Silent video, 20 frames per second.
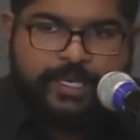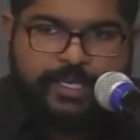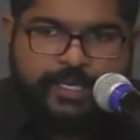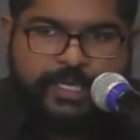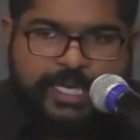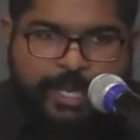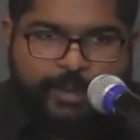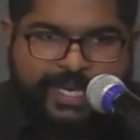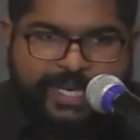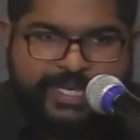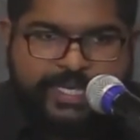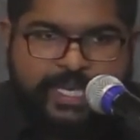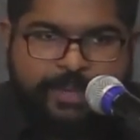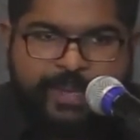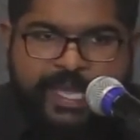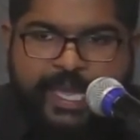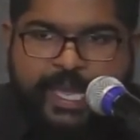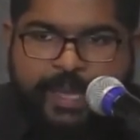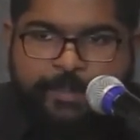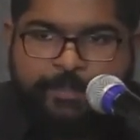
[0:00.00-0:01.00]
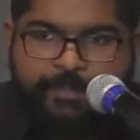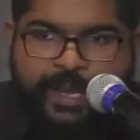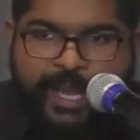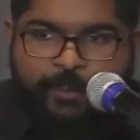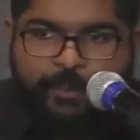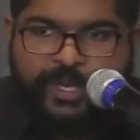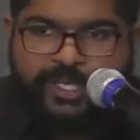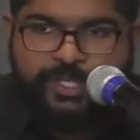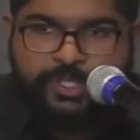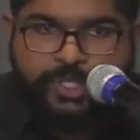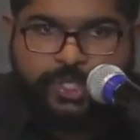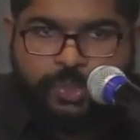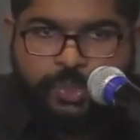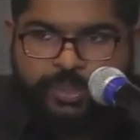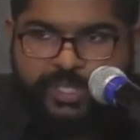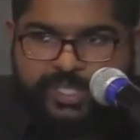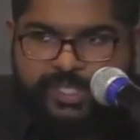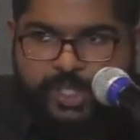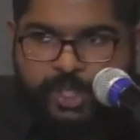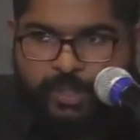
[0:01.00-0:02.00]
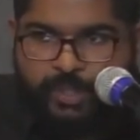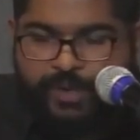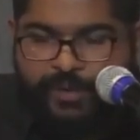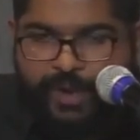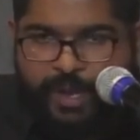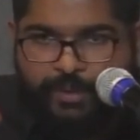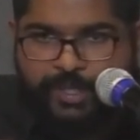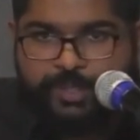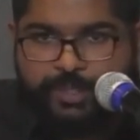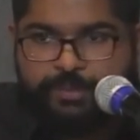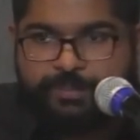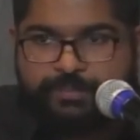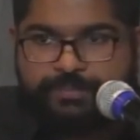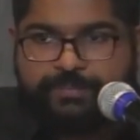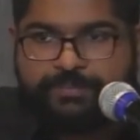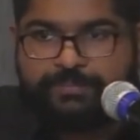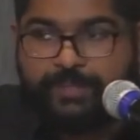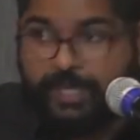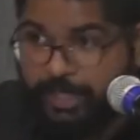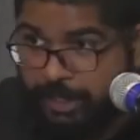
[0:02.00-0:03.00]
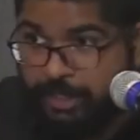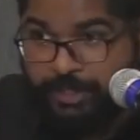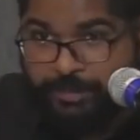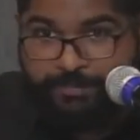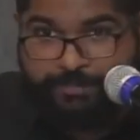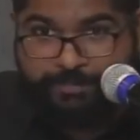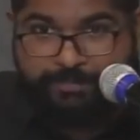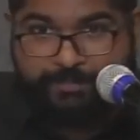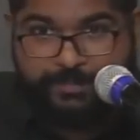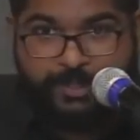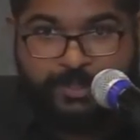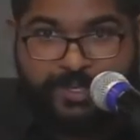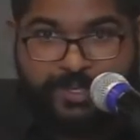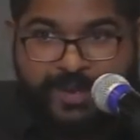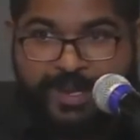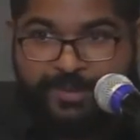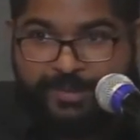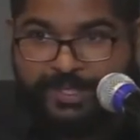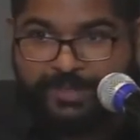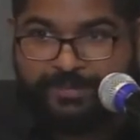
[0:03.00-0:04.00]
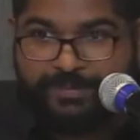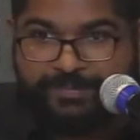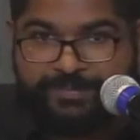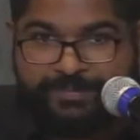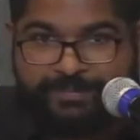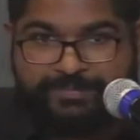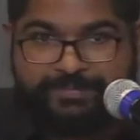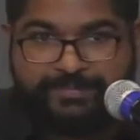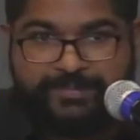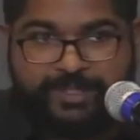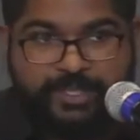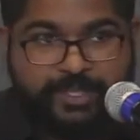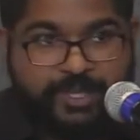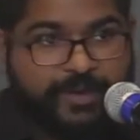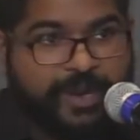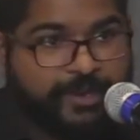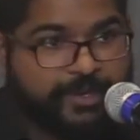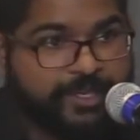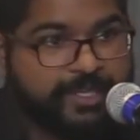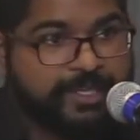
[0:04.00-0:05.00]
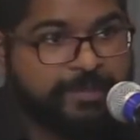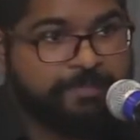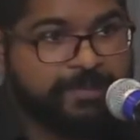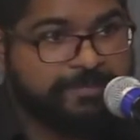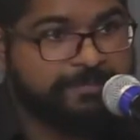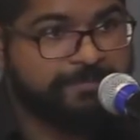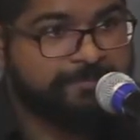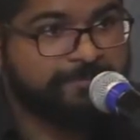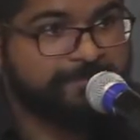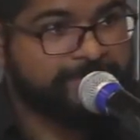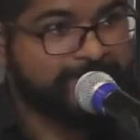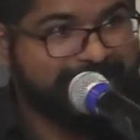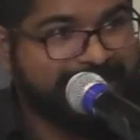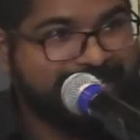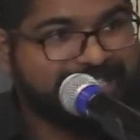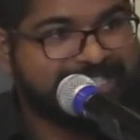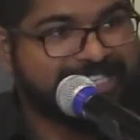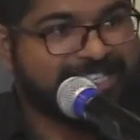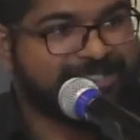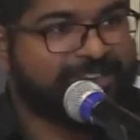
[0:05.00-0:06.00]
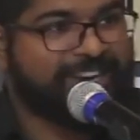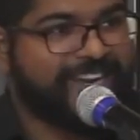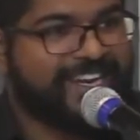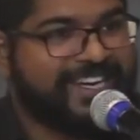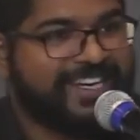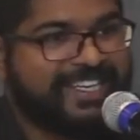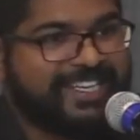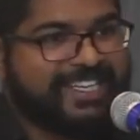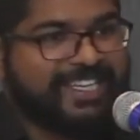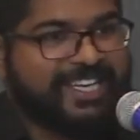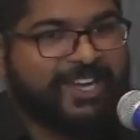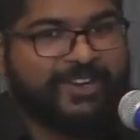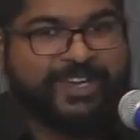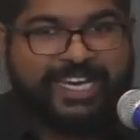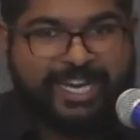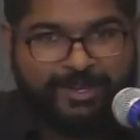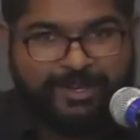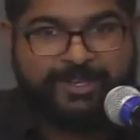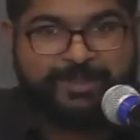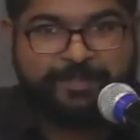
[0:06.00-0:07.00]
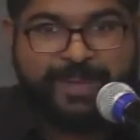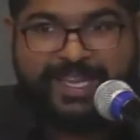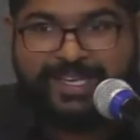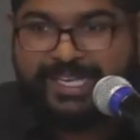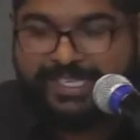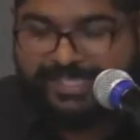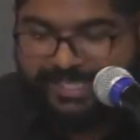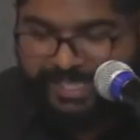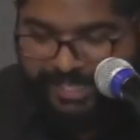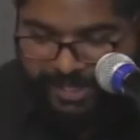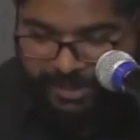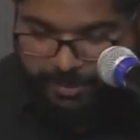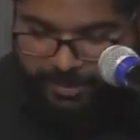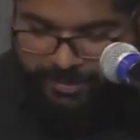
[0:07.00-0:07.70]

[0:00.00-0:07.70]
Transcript: Now, Litcom AM, I want you to do this. Look around you. Look around you. Look around the people. Yes, that's right. Okay, now look back. Yes, thank you.